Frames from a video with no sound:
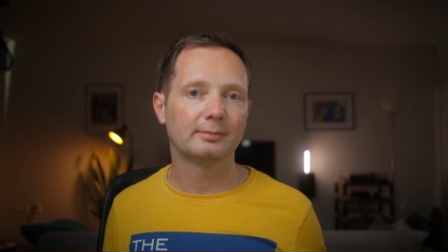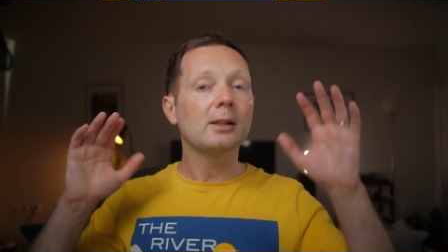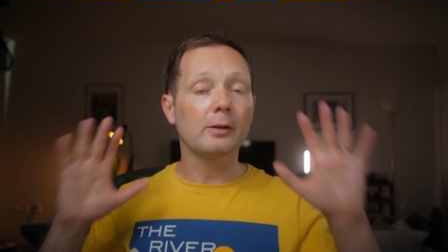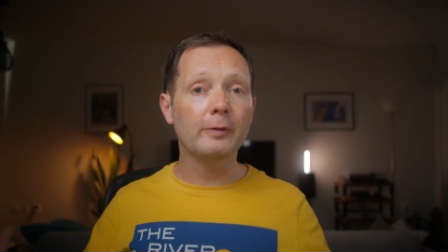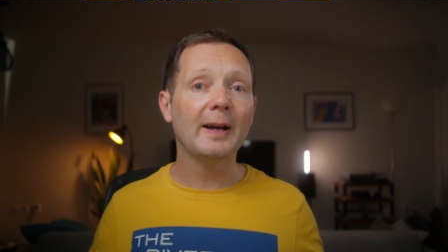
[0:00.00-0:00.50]

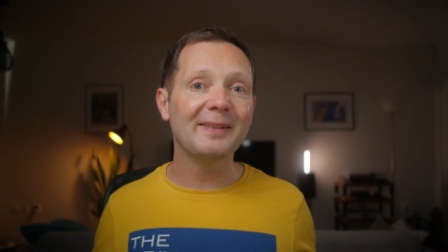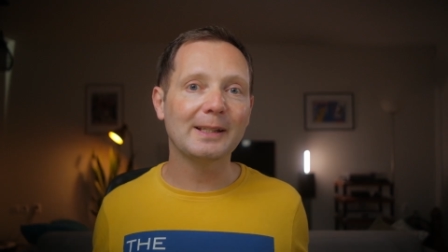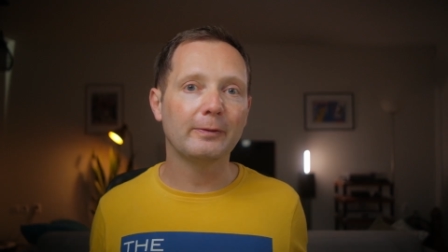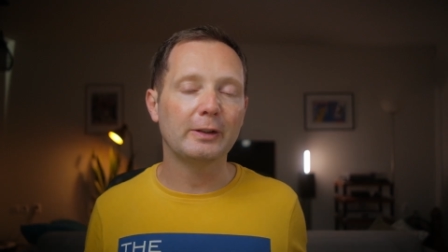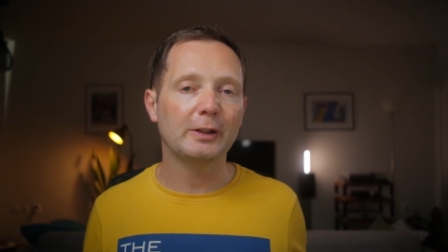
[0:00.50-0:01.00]
So if you found
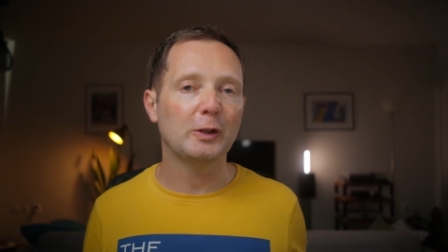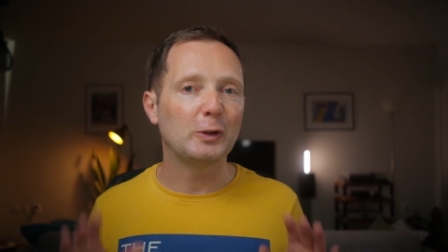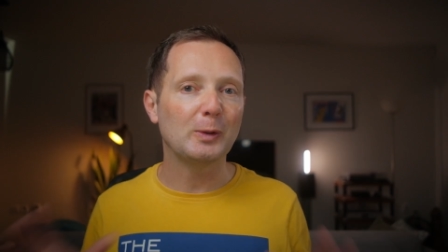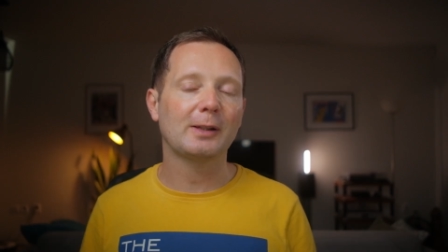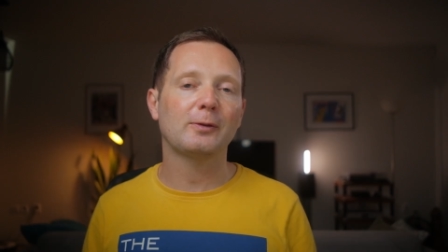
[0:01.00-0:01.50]
this video
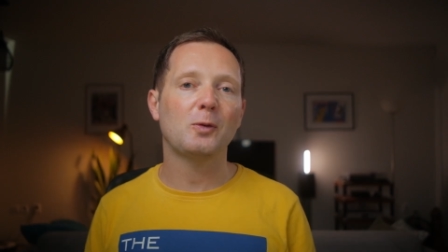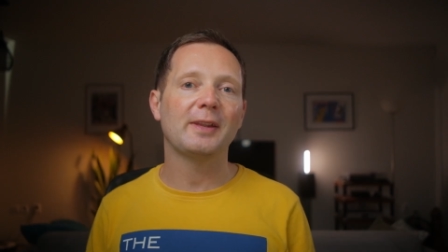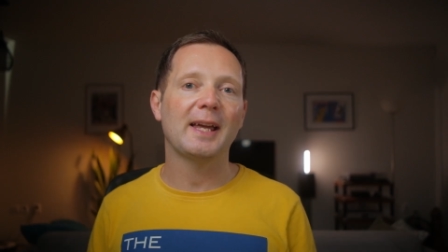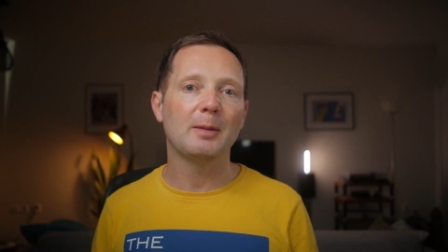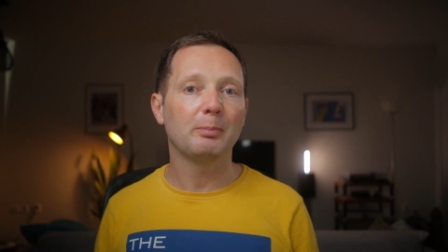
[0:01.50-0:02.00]
useful
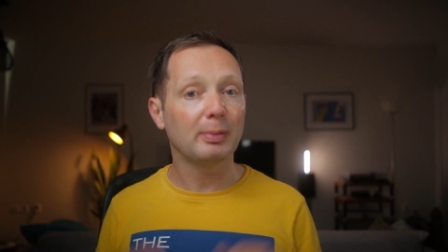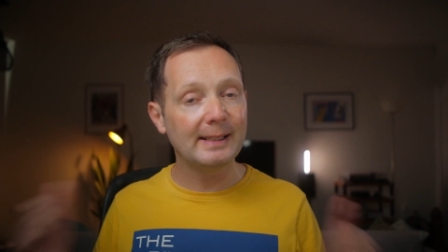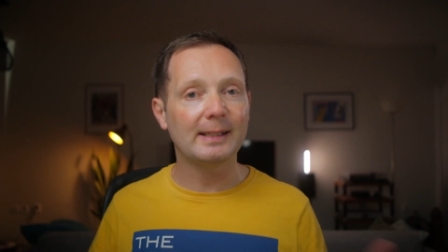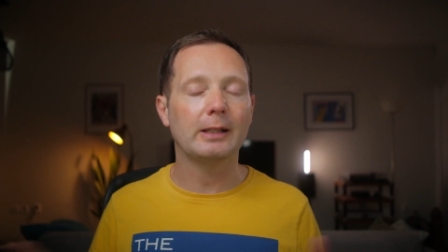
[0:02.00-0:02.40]
then please